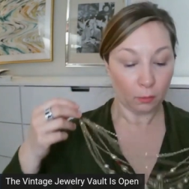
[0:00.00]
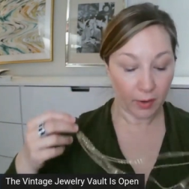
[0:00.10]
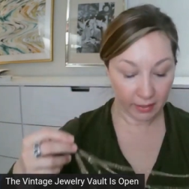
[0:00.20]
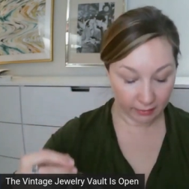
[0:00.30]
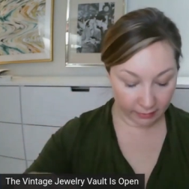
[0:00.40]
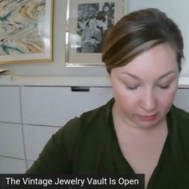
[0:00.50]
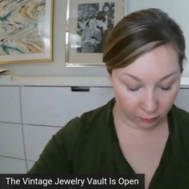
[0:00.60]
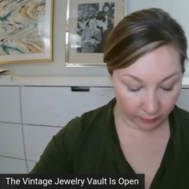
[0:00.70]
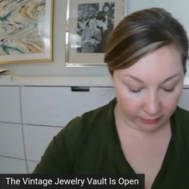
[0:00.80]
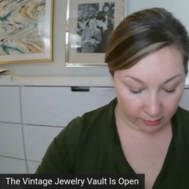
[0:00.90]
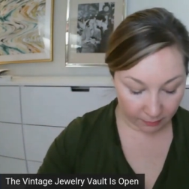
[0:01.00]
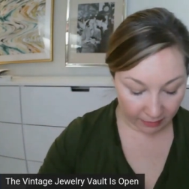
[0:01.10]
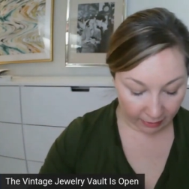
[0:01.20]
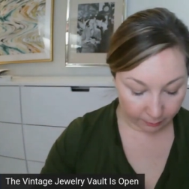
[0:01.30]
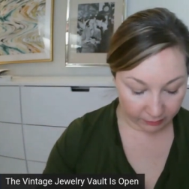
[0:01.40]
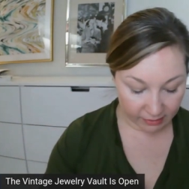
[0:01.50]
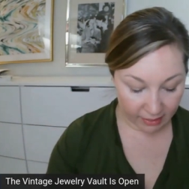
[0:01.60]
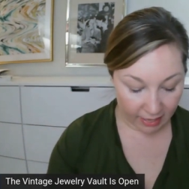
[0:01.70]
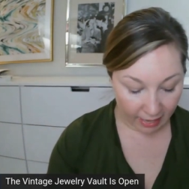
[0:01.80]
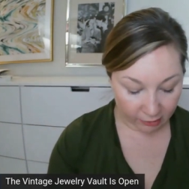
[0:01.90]
with it's going to be able to
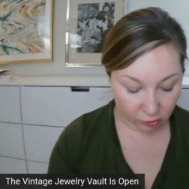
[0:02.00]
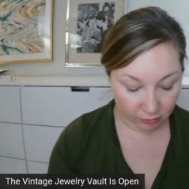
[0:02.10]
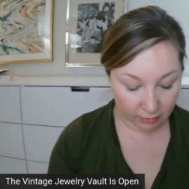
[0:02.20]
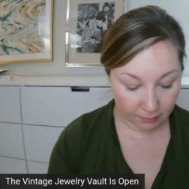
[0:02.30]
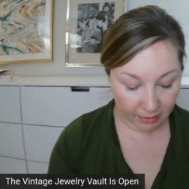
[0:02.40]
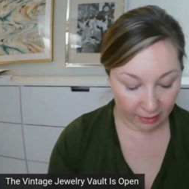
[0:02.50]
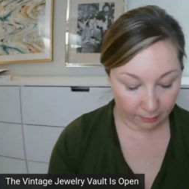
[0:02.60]
naturally be